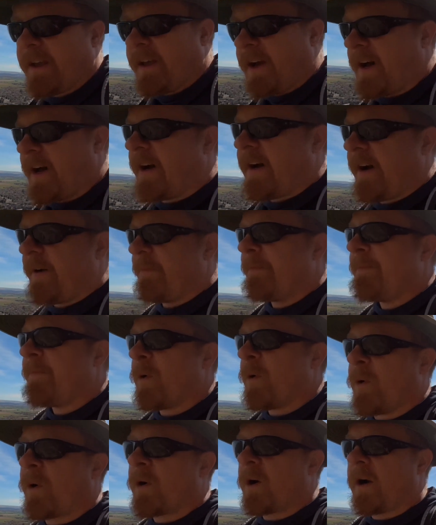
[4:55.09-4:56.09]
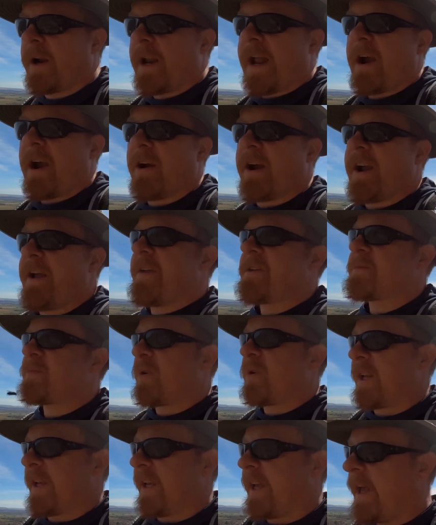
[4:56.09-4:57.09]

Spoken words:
or an area that's pretty